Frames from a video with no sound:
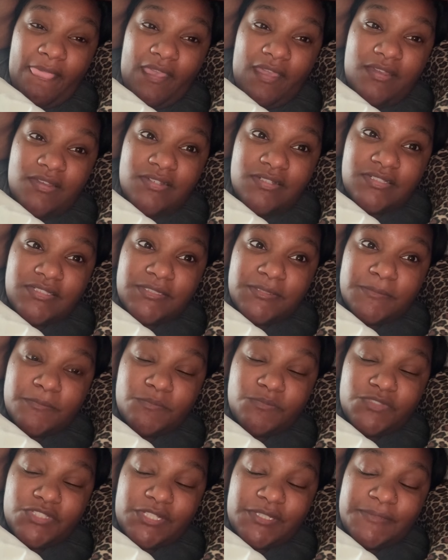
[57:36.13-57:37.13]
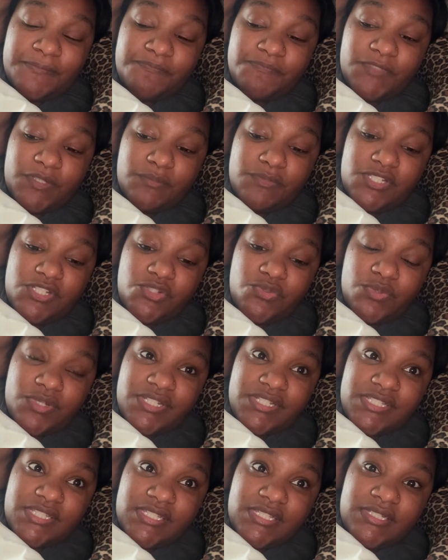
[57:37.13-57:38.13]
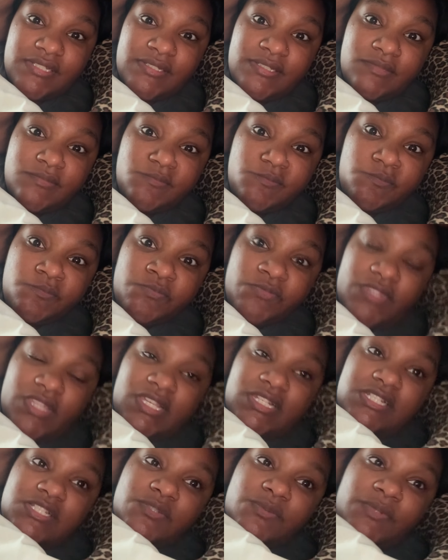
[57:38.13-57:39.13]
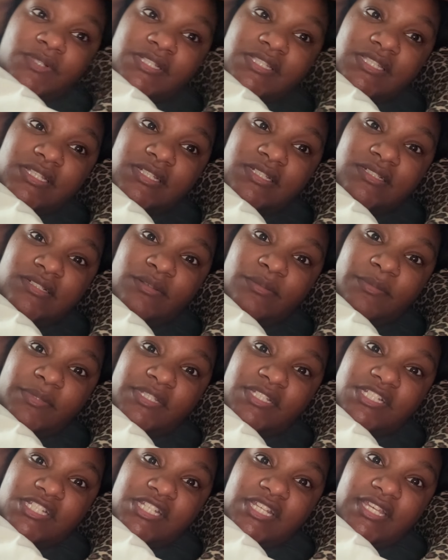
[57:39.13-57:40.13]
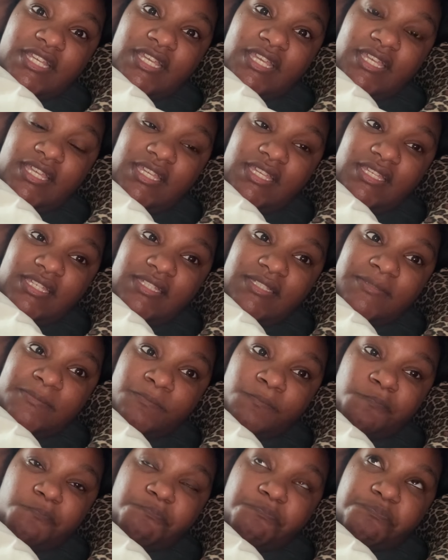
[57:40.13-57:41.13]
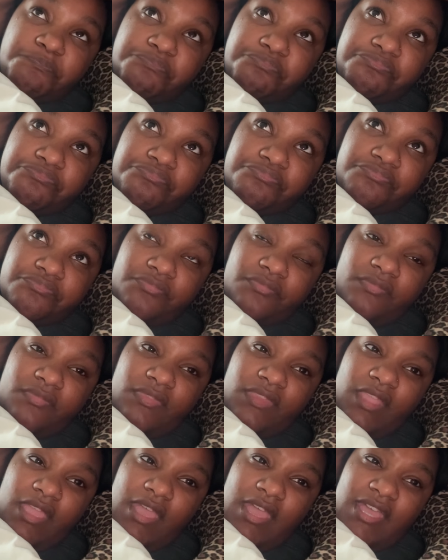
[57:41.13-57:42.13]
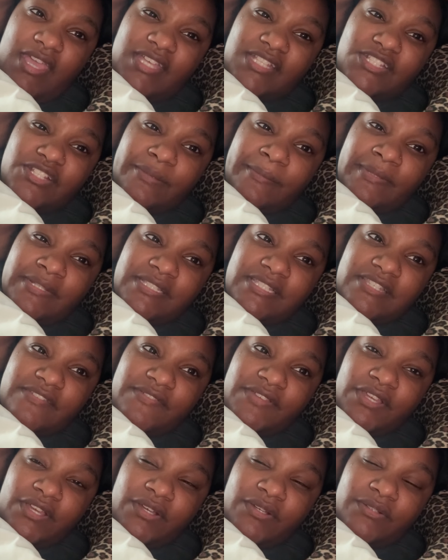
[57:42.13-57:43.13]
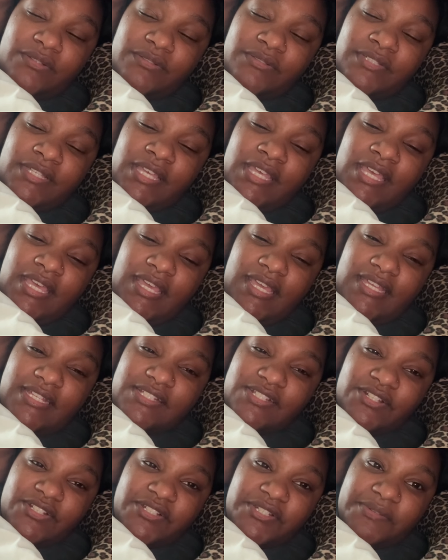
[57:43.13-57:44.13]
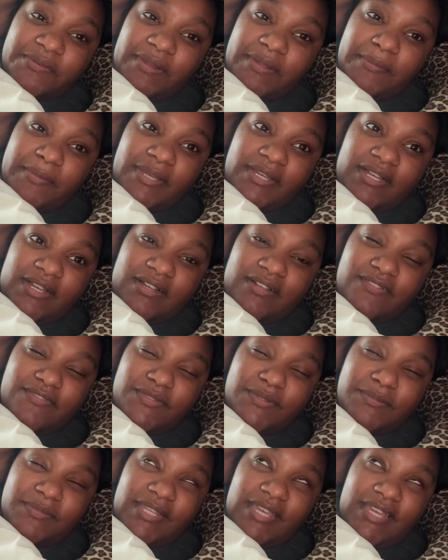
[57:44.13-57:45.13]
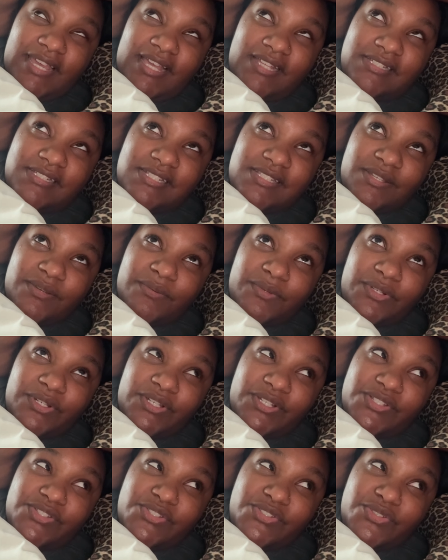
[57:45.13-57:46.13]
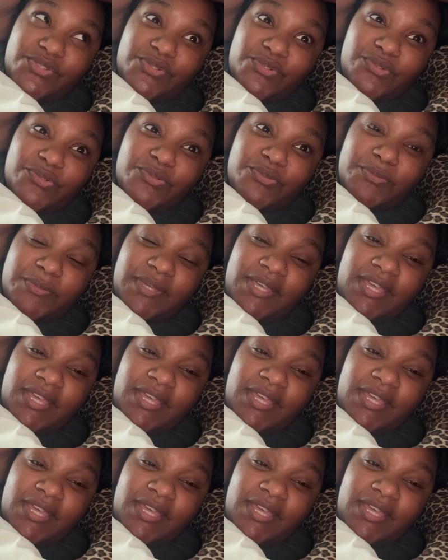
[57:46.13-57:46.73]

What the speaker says: So I'm just resting. I just wanted to come and check in. I had to turn my TV on and turned it right back off. I'm like, I just don't want to consume